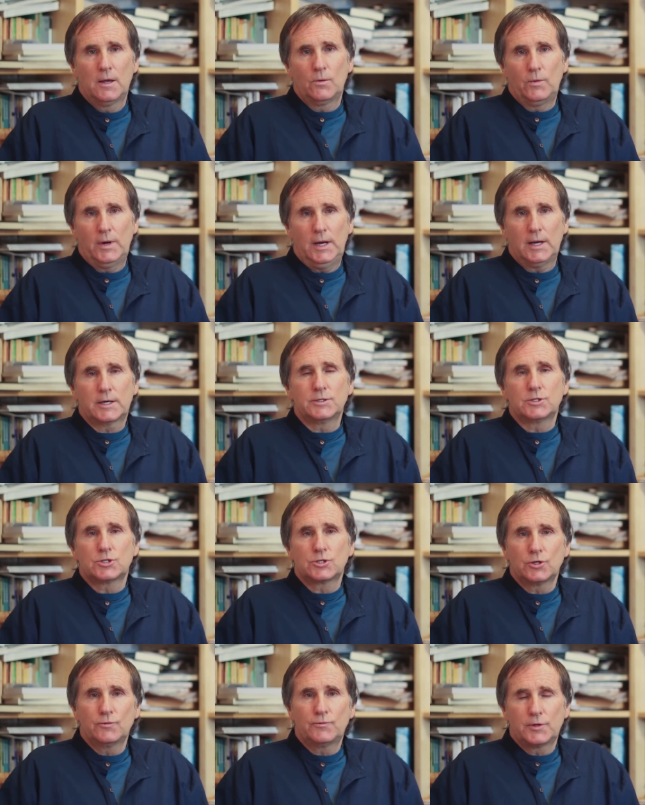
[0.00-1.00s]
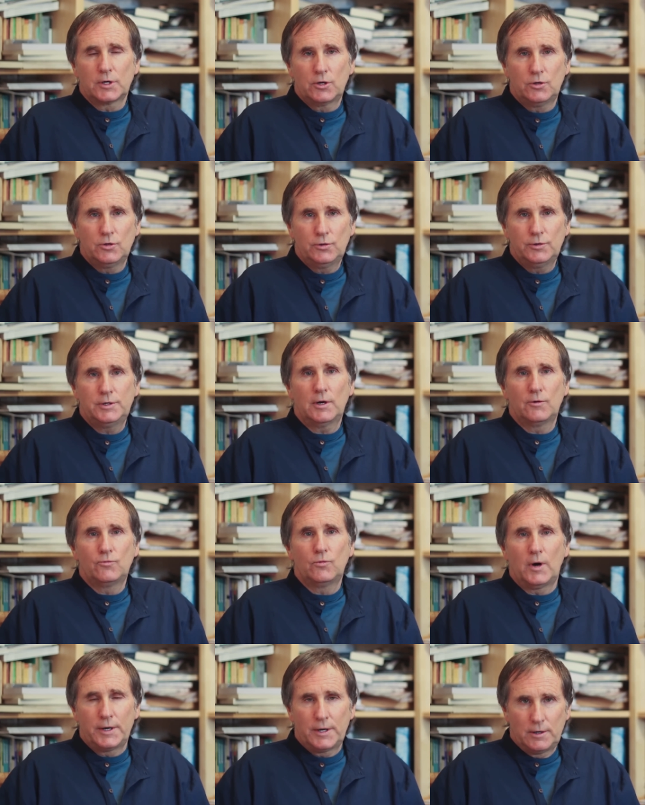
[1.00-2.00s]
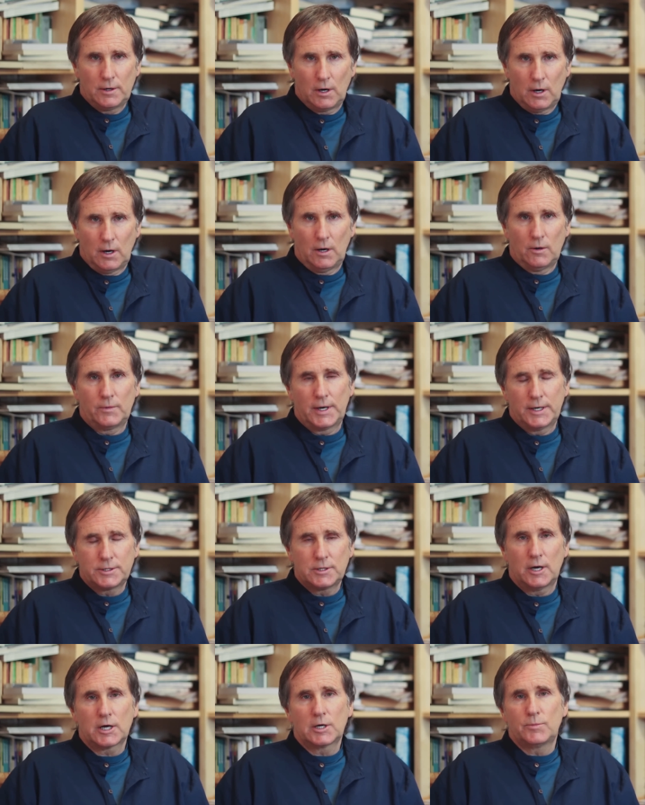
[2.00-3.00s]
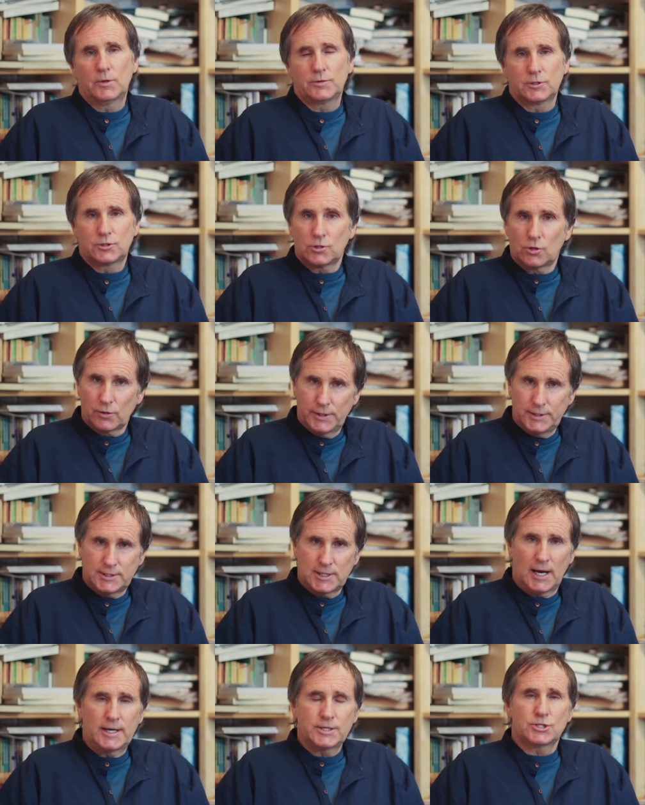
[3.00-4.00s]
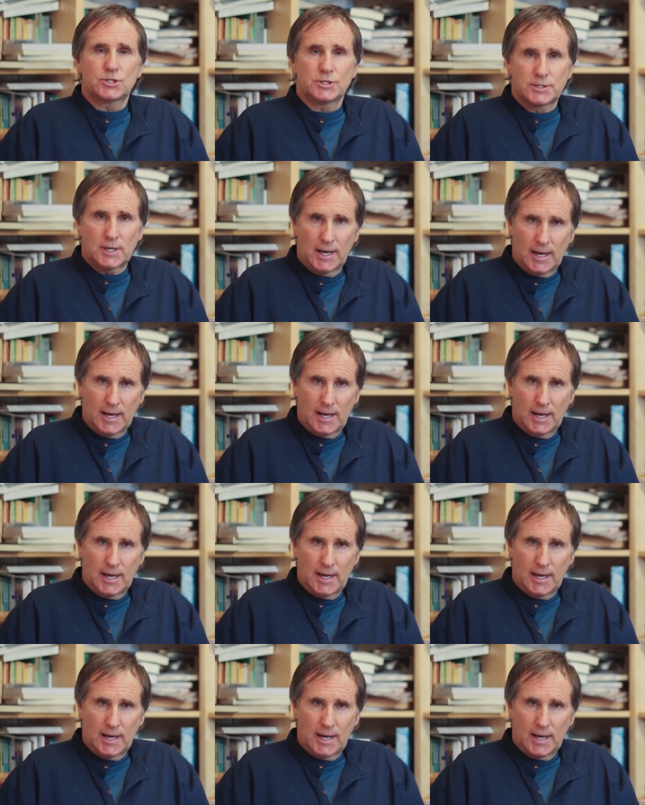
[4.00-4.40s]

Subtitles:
We conserve the good of one and all. When I talk about the Tory touch, as I